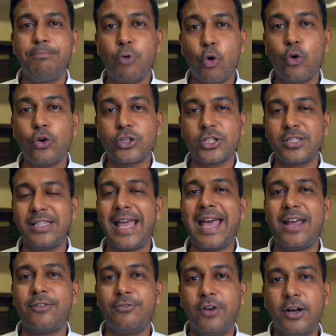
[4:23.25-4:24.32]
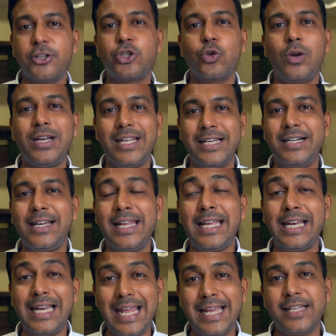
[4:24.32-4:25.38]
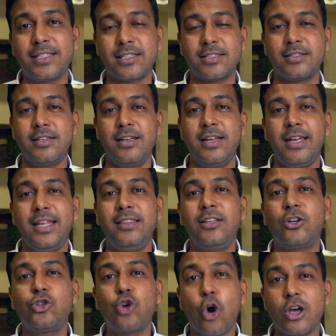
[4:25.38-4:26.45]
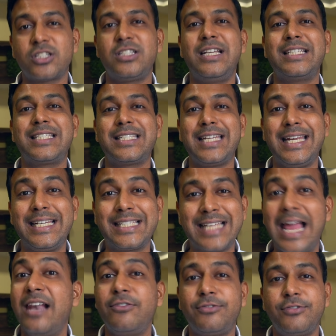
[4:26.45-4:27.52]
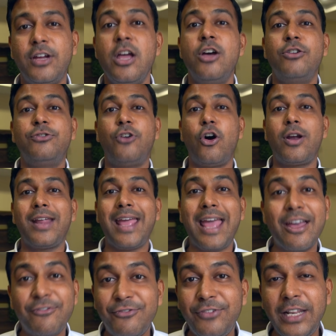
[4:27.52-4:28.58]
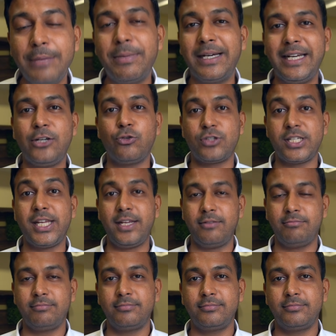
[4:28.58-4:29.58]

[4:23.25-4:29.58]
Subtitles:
post their virtual hearing links in the cause list itself for everybody to see.